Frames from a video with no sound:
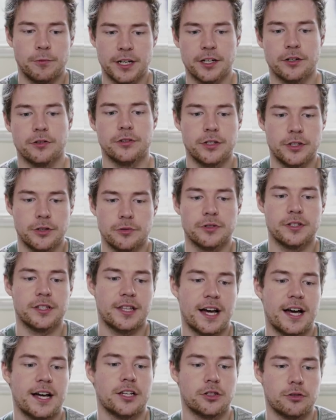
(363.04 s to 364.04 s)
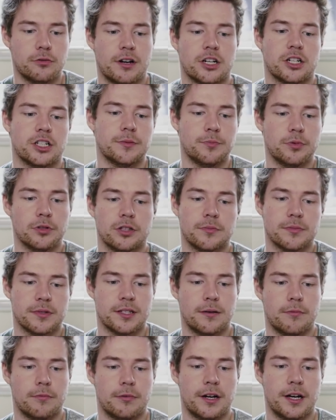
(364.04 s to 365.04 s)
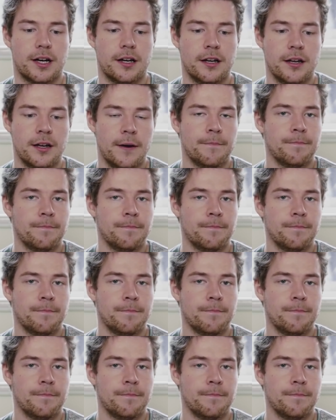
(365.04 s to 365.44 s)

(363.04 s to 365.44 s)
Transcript: we could use that to actually put them somewhere.